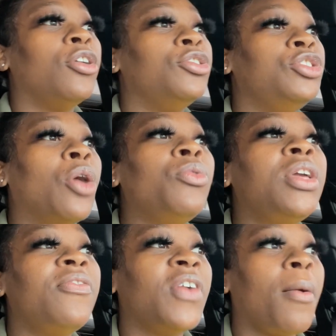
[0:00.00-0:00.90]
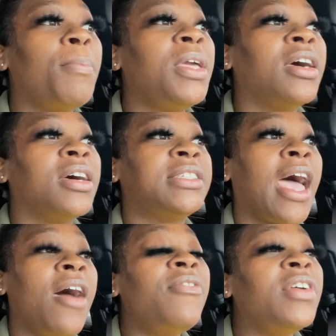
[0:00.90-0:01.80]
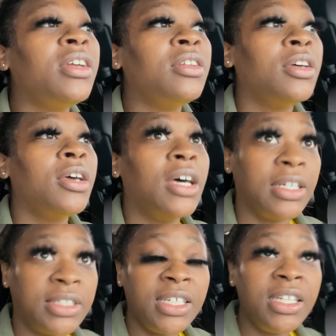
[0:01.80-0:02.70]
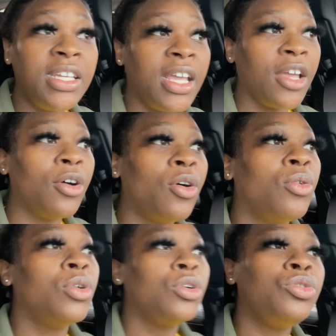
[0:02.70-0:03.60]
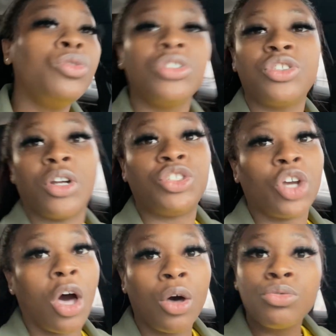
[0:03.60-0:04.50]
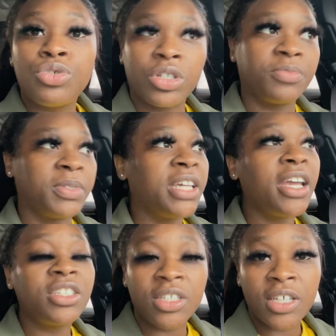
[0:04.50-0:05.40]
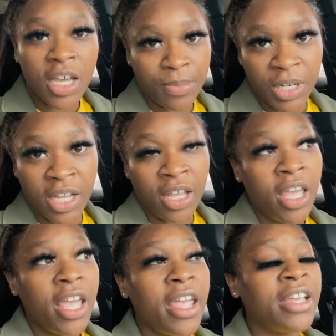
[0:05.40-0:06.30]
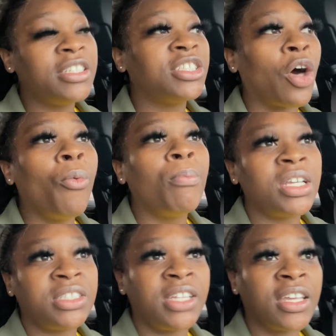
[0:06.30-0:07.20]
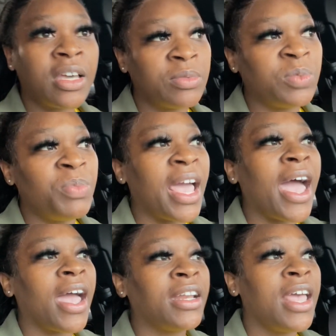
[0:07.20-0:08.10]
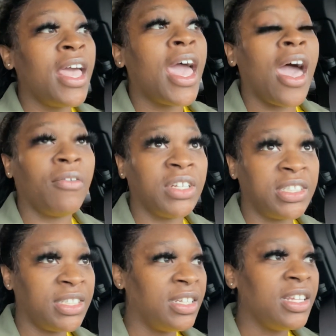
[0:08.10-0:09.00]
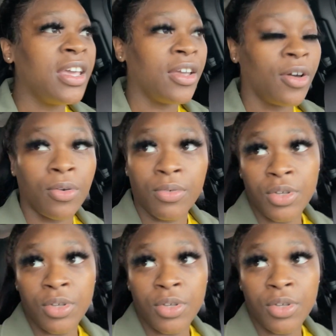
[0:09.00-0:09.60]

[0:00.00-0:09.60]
don't give up, because having a CDL, you can start your own transportation company. It's so much that comes behind having a CDL,